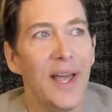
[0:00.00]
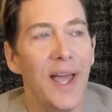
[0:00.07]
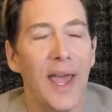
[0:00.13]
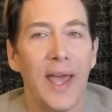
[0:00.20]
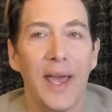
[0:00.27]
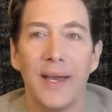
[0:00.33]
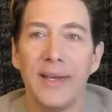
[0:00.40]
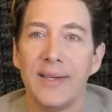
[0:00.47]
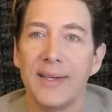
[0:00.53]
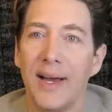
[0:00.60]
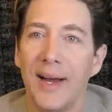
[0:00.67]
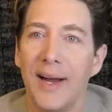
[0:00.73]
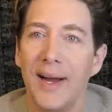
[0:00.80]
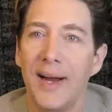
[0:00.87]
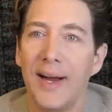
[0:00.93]
And
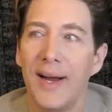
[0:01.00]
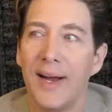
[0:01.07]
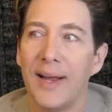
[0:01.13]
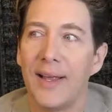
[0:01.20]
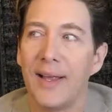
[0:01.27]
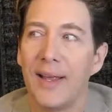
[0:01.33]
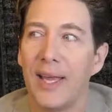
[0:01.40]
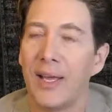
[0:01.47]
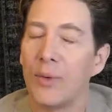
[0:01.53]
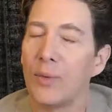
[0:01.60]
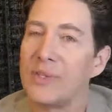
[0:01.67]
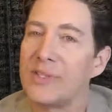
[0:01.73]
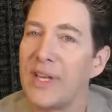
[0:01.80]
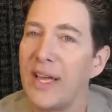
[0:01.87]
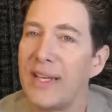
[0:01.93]

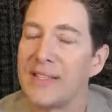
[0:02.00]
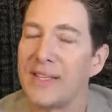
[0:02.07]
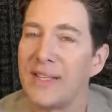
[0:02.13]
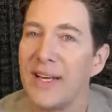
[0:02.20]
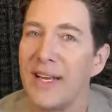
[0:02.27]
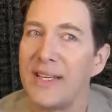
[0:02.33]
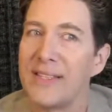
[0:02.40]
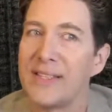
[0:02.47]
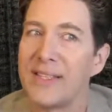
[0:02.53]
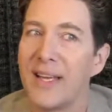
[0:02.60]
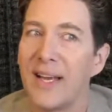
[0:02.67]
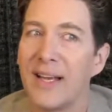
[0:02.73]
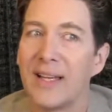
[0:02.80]
it's a